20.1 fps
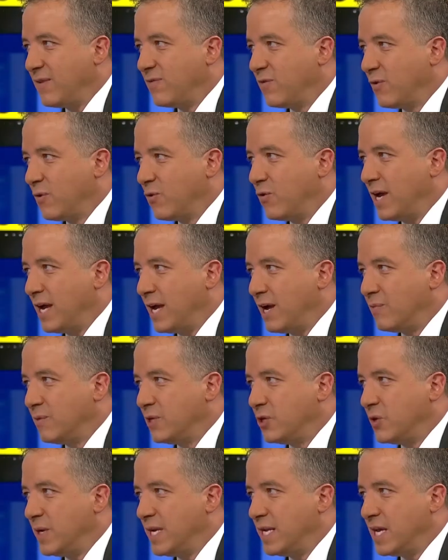for Real
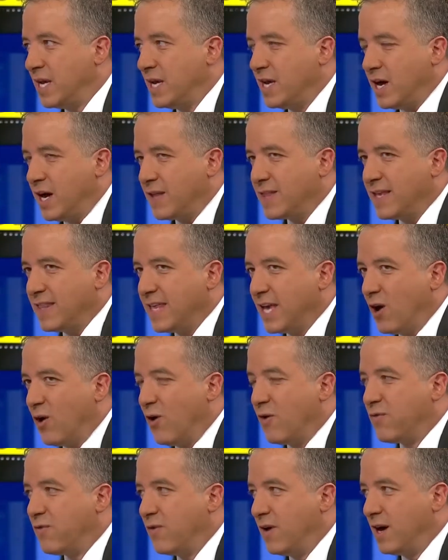Madrid. I think the
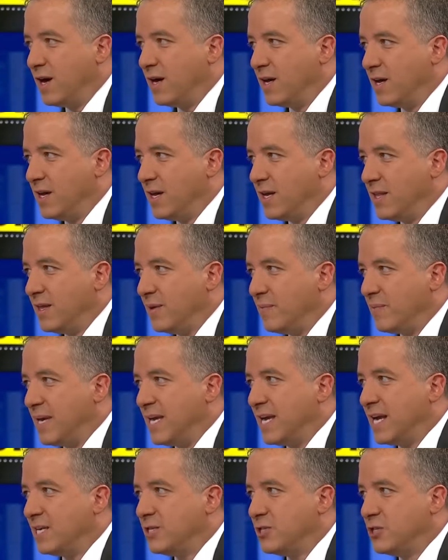offer that
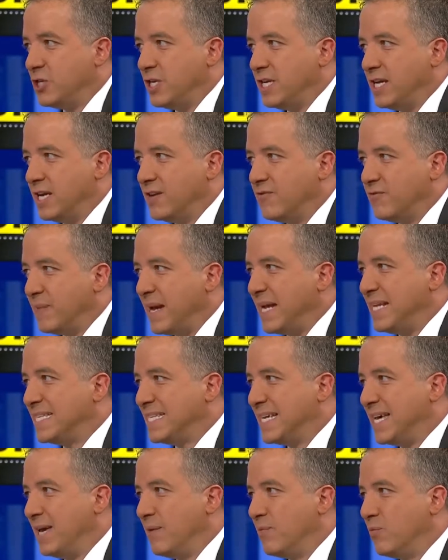PSG have made
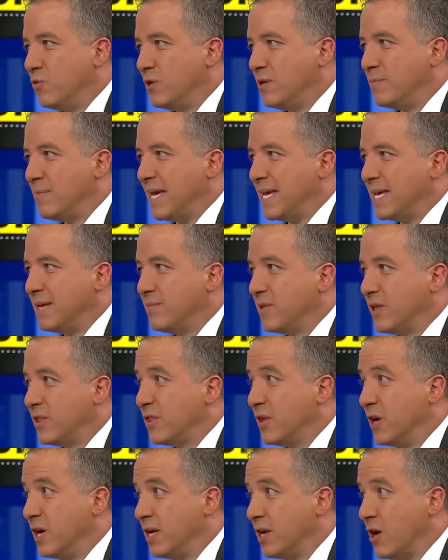to him would make him the
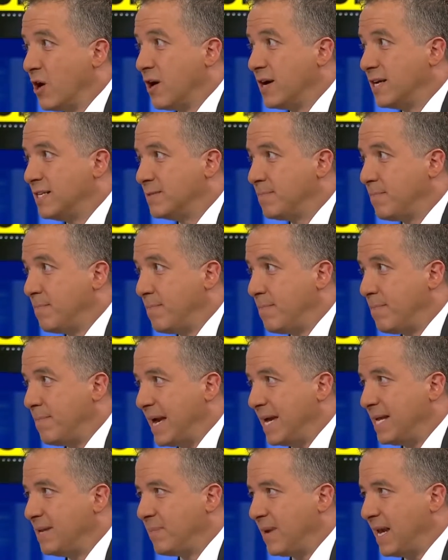third highest
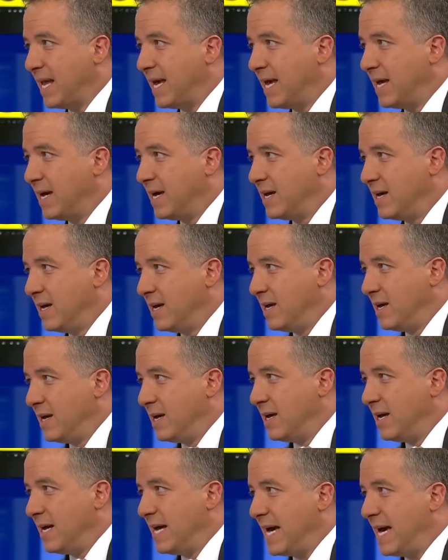paid player
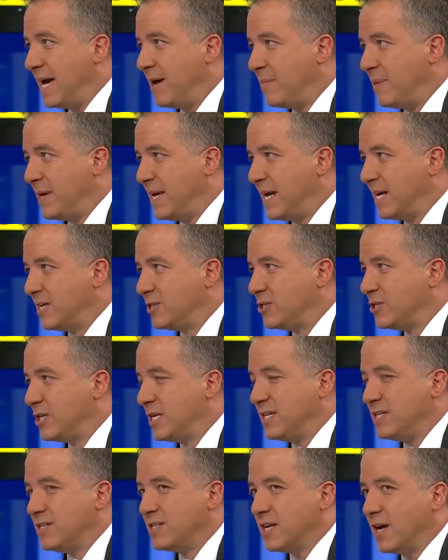at
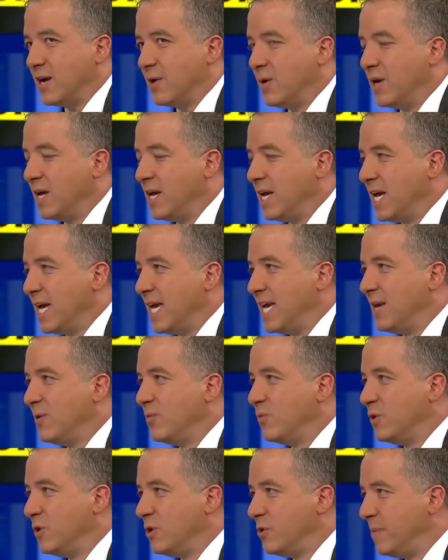PSG. So he
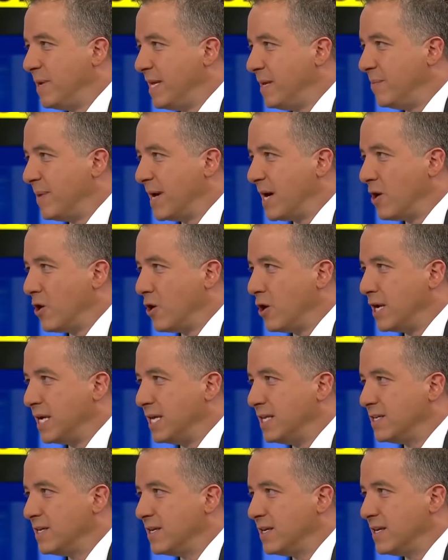would be
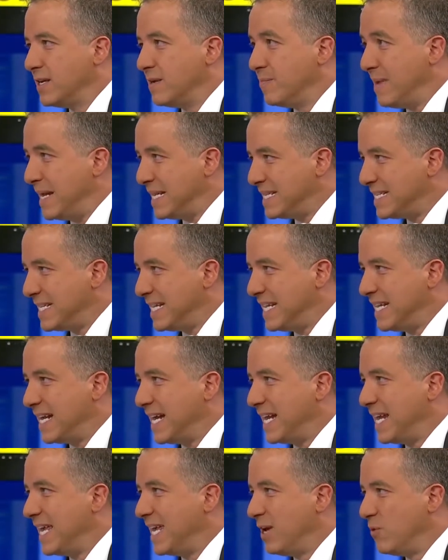behind Messi
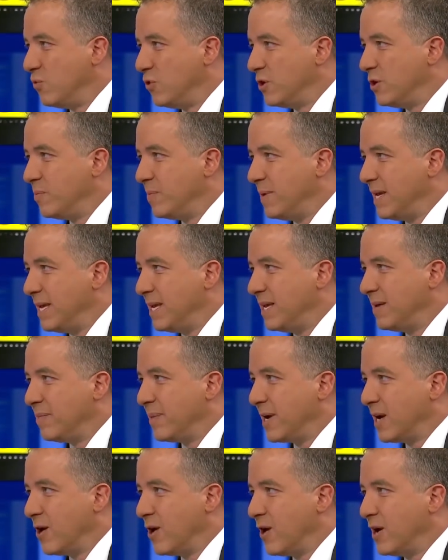and he would be
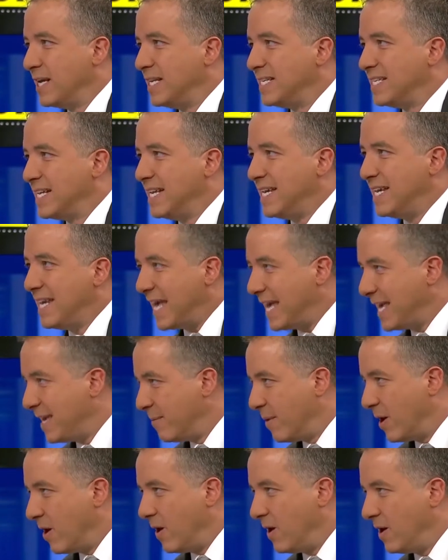behind
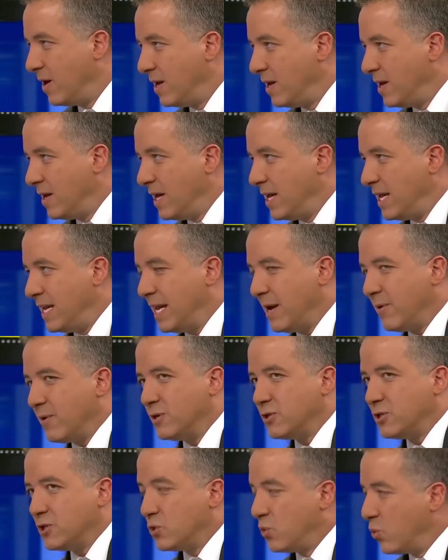Neymar. Now
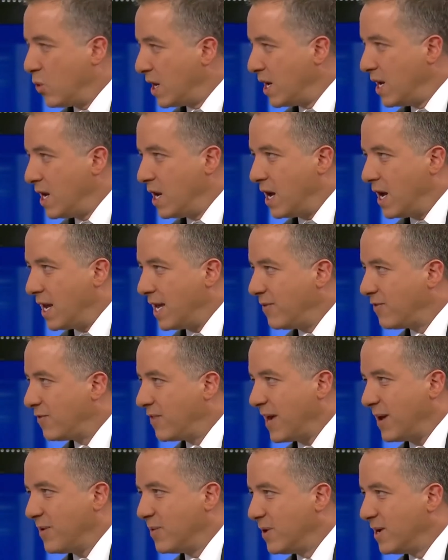I just wonder if
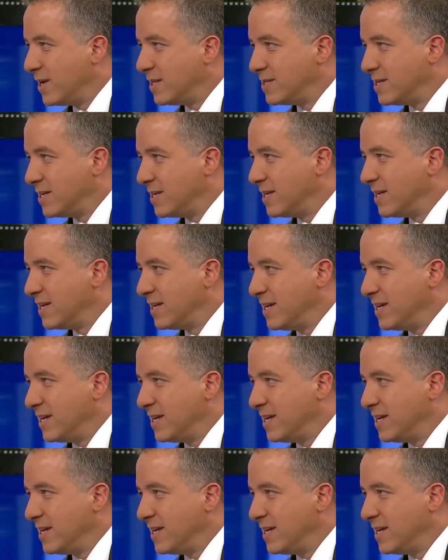they were to